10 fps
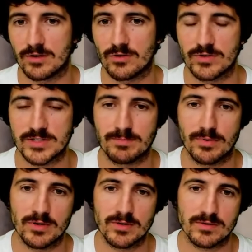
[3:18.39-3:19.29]

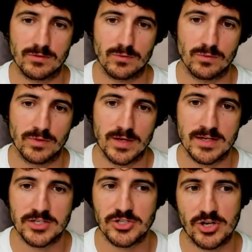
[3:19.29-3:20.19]
correspond to
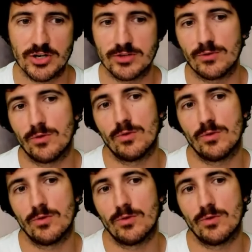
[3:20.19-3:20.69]
shirt,